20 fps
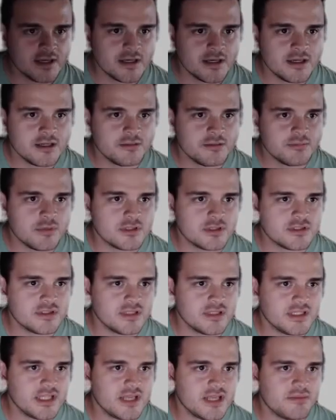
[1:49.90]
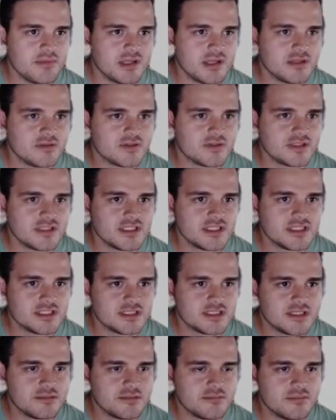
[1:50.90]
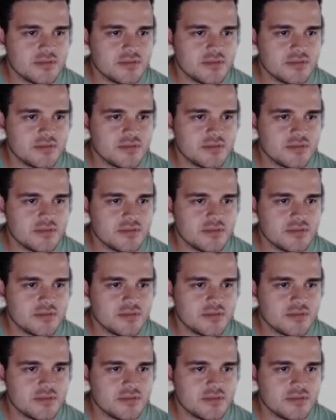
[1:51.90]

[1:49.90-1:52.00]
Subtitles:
Mostly the inventory system.